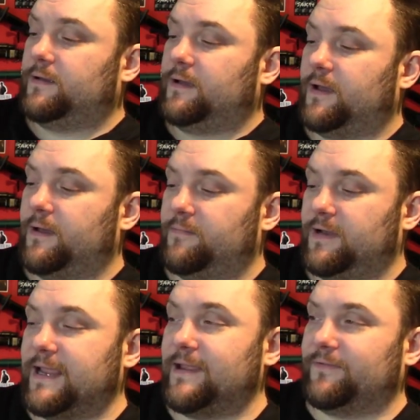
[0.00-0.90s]
um,
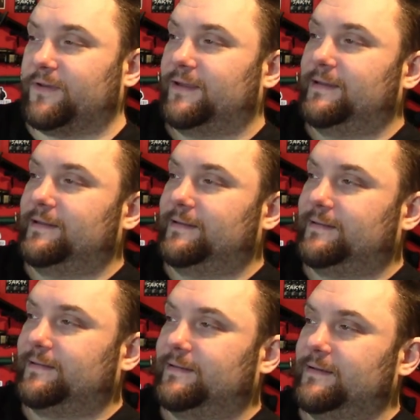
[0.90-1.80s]
lever,
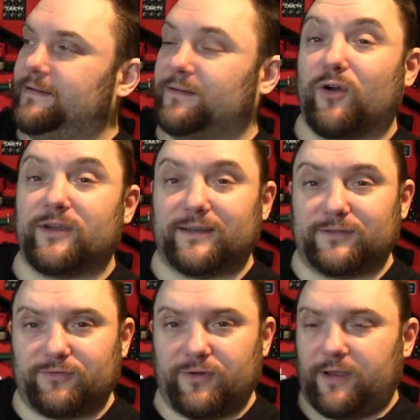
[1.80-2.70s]
cocking
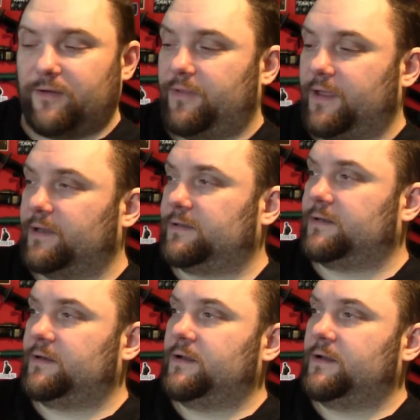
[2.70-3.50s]
string on this.